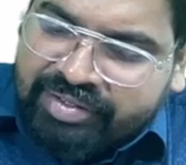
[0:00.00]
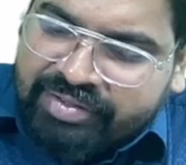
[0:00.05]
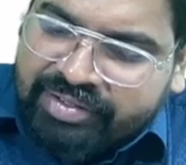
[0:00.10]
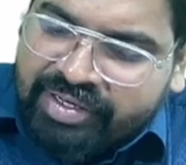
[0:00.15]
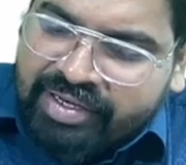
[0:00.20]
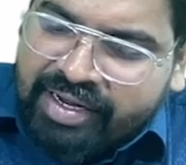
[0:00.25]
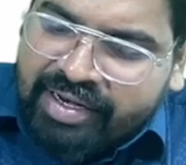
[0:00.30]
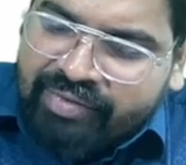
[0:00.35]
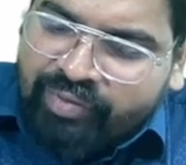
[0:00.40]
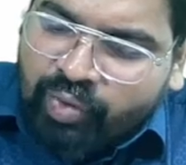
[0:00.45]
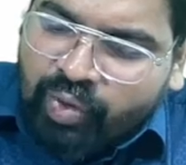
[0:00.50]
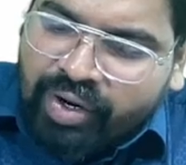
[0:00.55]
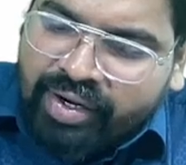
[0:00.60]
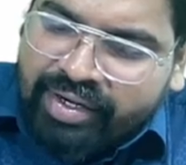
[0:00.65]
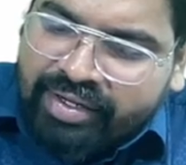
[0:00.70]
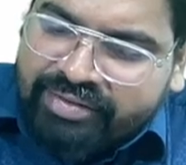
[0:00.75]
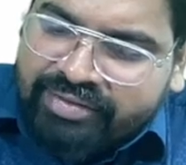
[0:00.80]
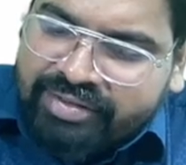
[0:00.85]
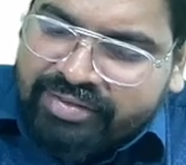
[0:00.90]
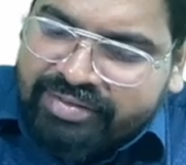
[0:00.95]
And what
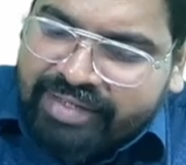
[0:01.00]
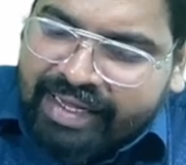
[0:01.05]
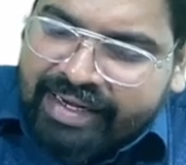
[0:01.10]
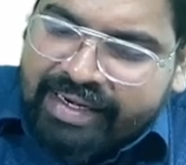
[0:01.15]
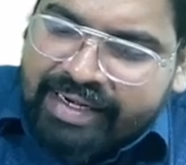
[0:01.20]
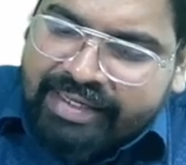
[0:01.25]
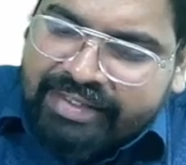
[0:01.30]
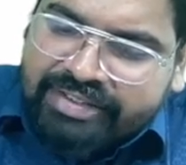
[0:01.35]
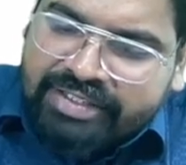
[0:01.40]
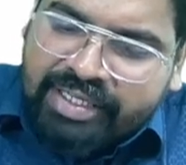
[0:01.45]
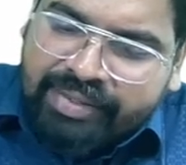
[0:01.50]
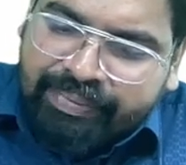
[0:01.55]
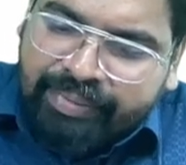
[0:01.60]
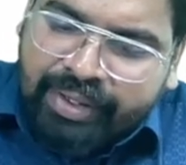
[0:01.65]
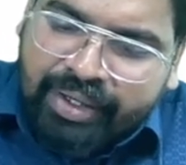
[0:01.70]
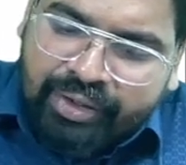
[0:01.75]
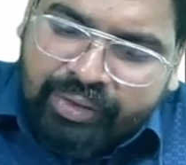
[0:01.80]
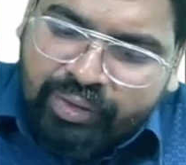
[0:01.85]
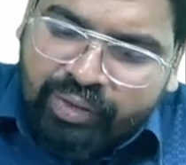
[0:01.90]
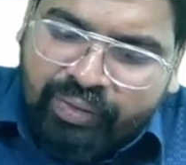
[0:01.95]
does the cyclic
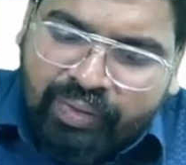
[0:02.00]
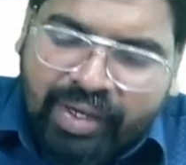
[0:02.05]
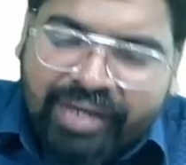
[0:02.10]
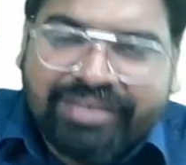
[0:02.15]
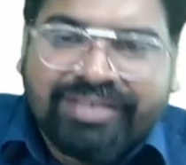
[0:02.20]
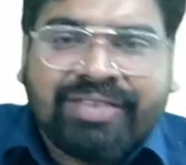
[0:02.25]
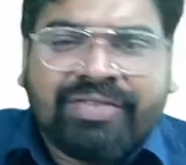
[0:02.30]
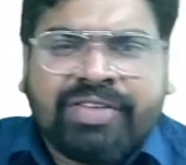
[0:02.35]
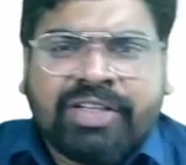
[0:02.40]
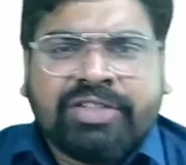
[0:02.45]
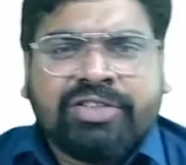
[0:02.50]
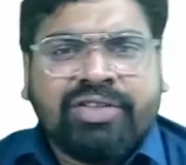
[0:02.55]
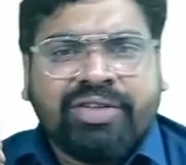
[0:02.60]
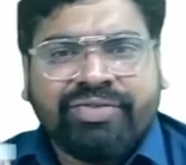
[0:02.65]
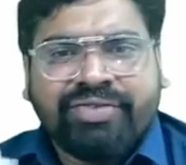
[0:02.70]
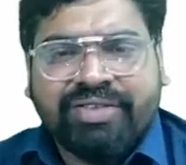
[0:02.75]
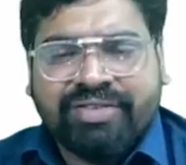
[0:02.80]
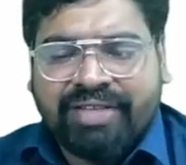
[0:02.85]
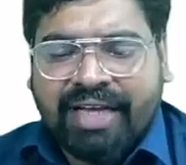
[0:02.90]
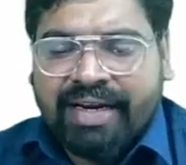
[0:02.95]
GMP do? What is the function of
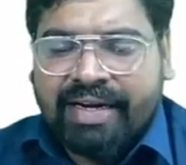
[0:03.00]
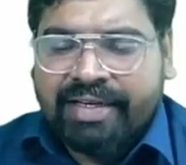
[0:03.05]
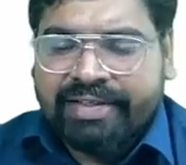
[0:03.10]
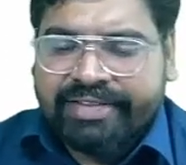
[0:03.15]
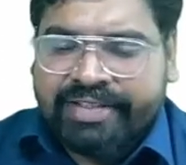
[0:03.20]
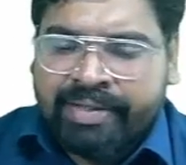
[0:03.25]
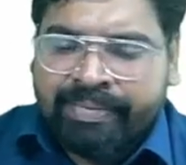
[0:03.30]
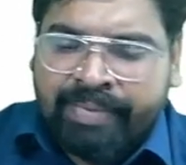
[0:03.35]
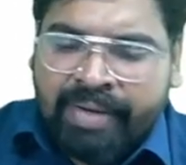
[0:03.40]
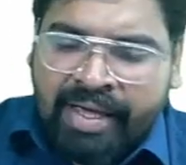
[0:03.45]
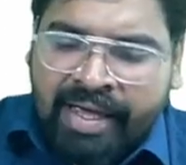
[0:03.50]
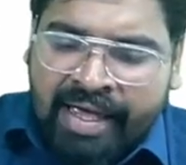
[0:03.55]
the cyclic GMP?